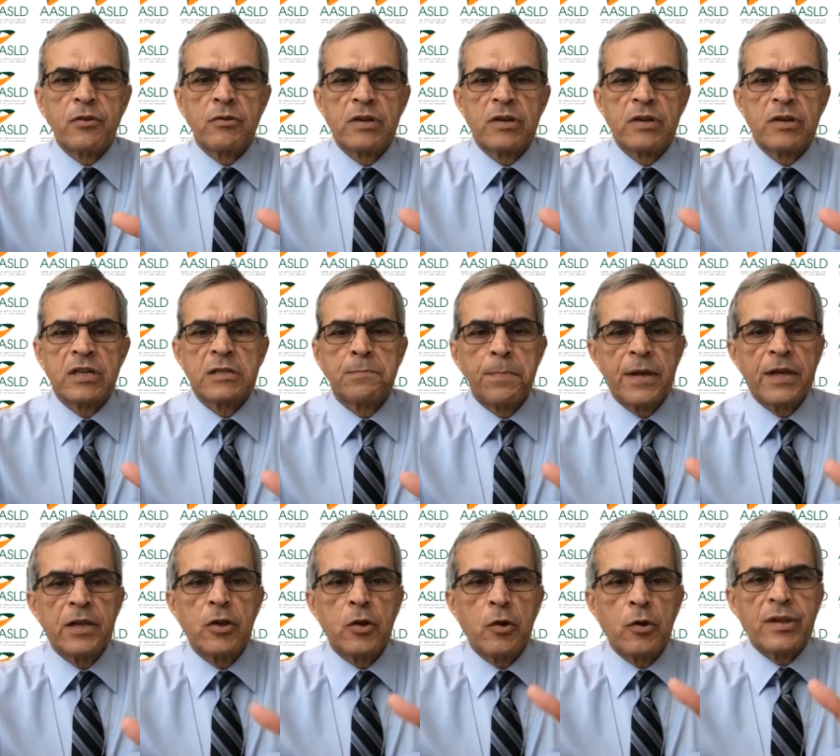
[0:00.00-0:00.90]

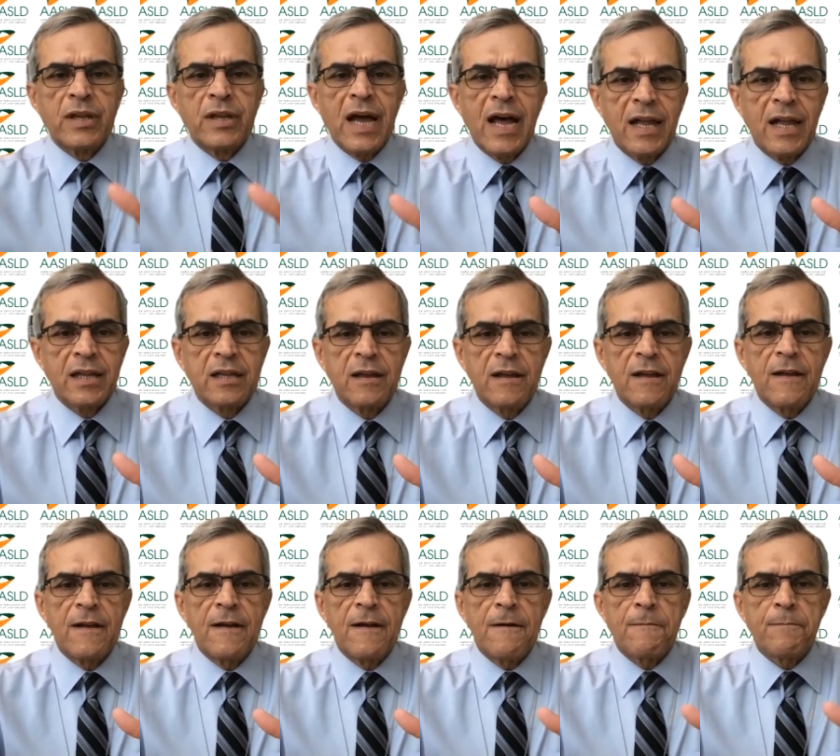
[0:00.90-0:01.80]
transplant or not
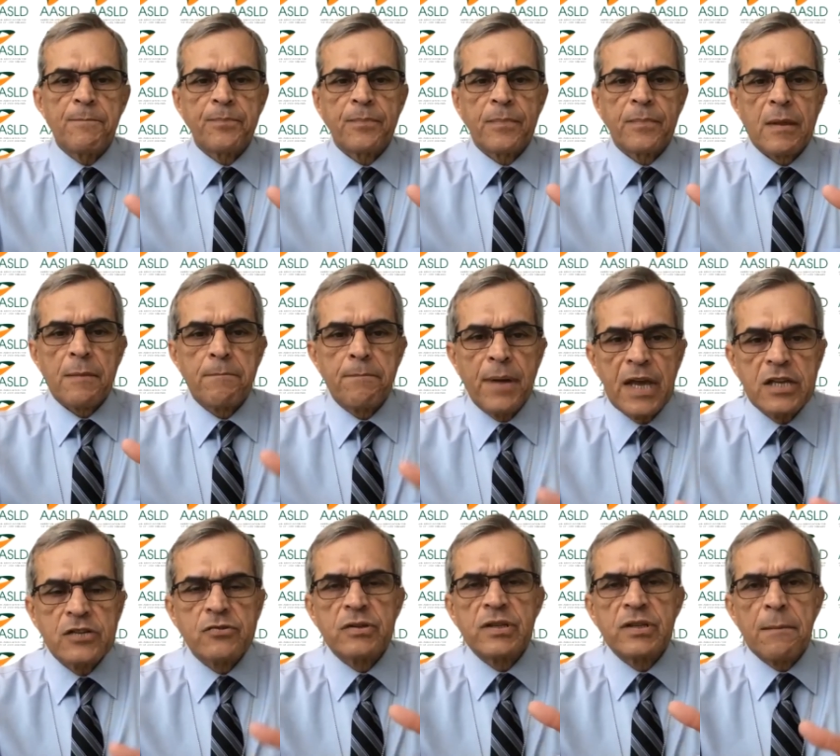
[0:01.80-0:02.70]
based on
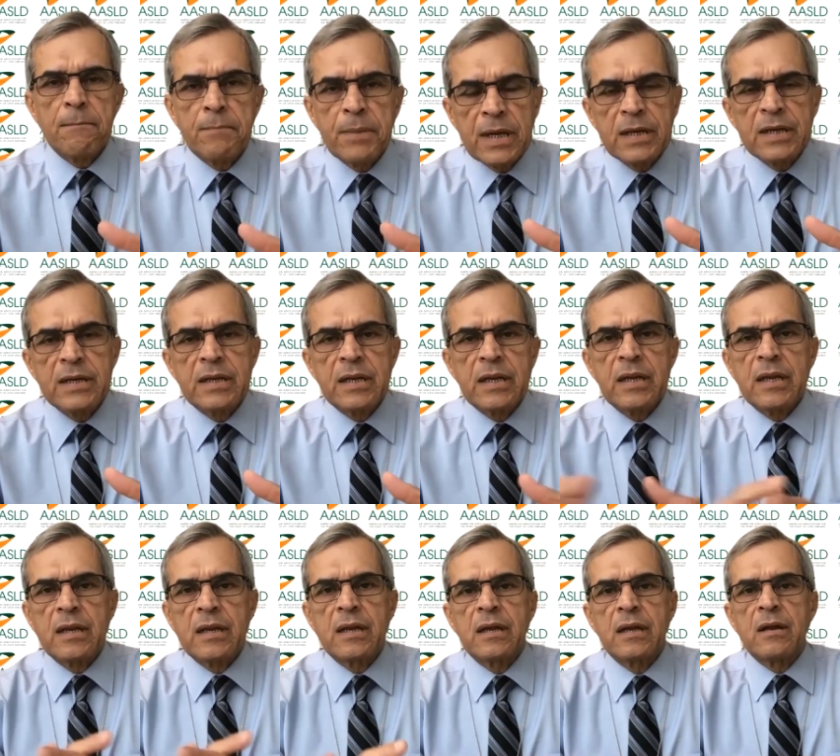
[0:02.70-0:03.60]
the ability
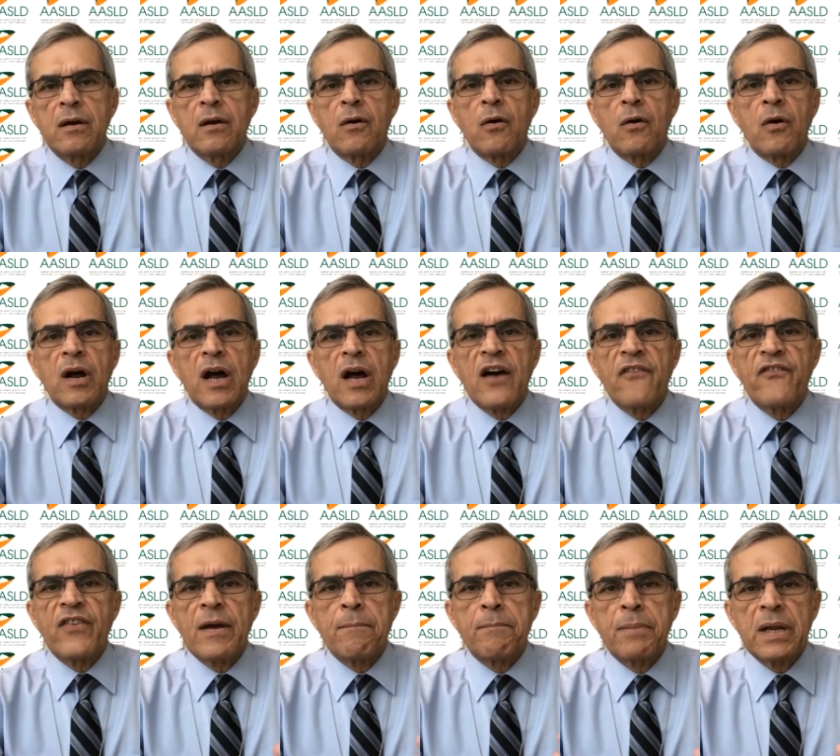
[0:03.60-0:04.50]
or
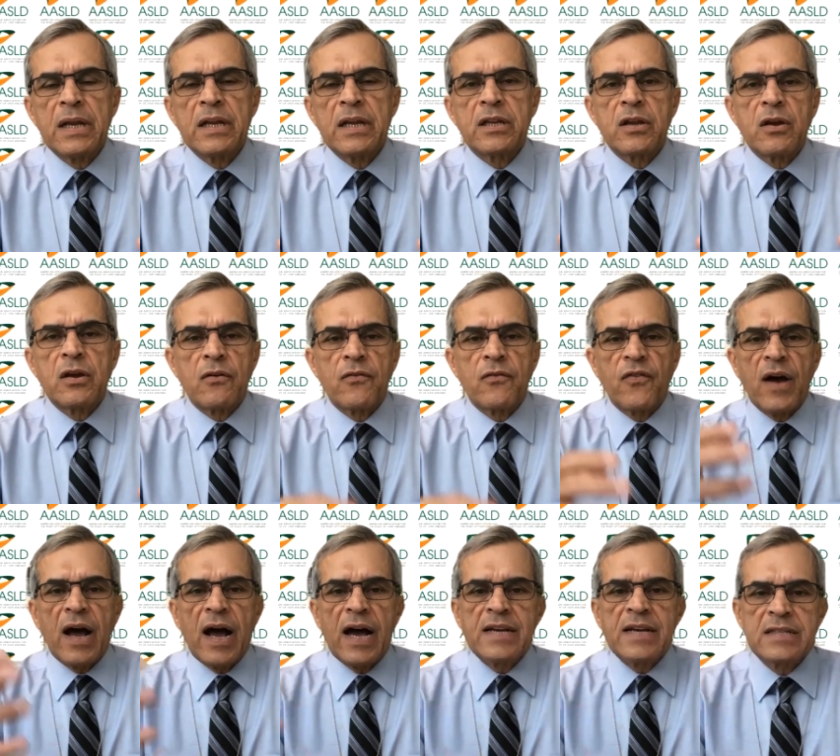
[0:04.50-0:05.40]
availability of
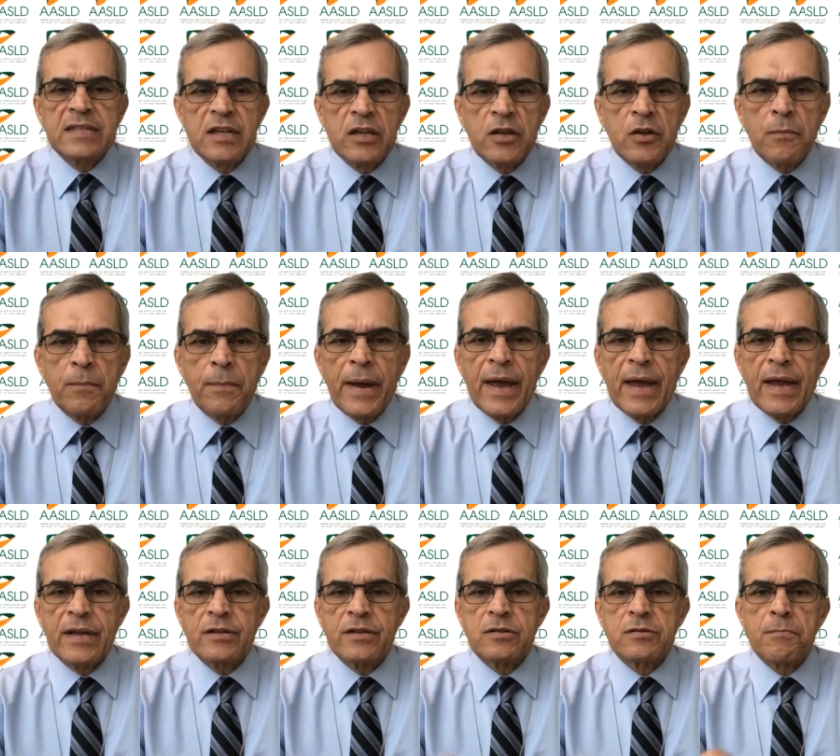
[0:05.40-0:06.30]
ICU
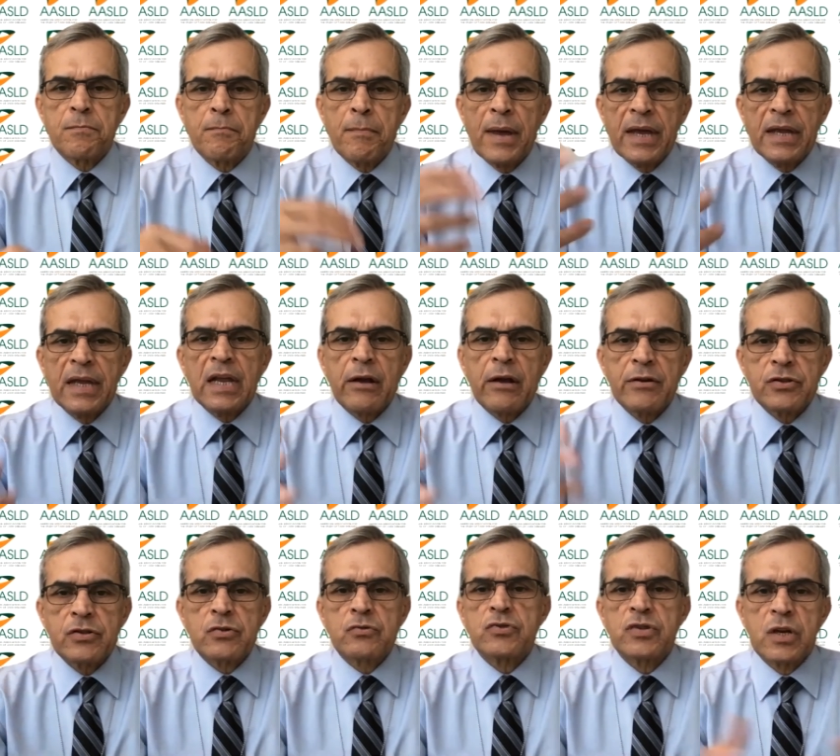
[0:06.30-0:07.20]
beds, medical and
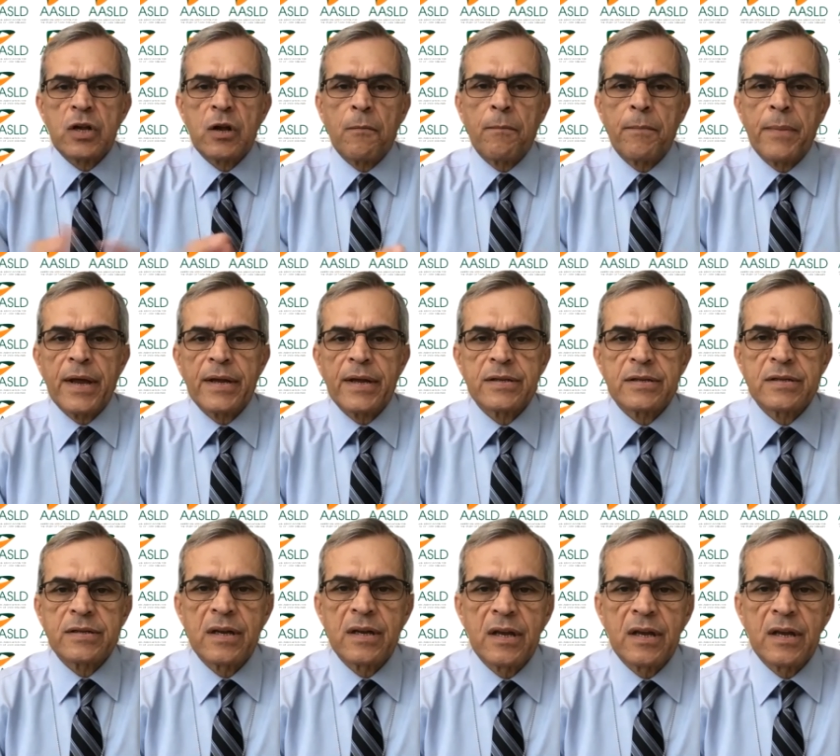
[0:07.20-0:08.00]
surgical beds.